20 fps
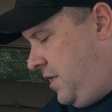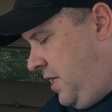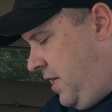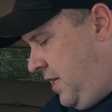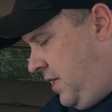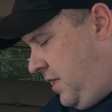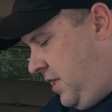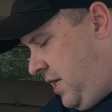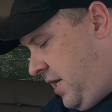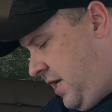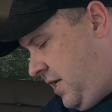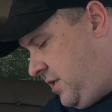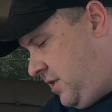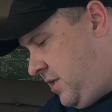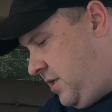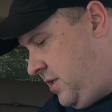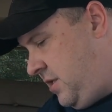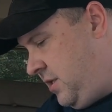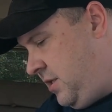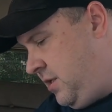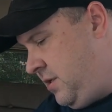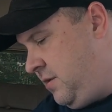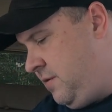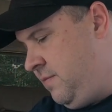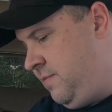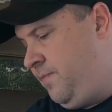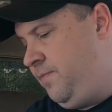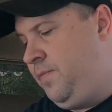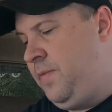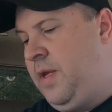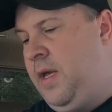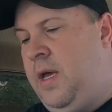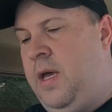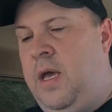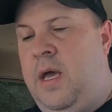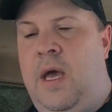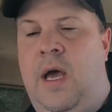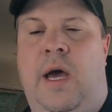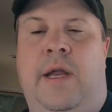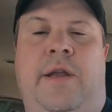did get
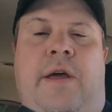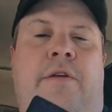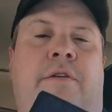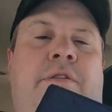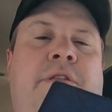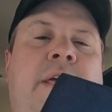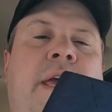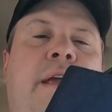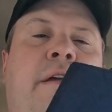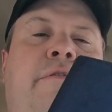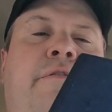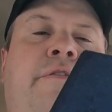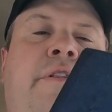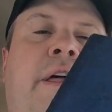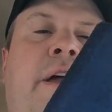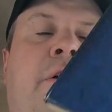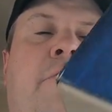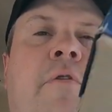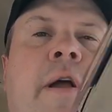another thing, Flare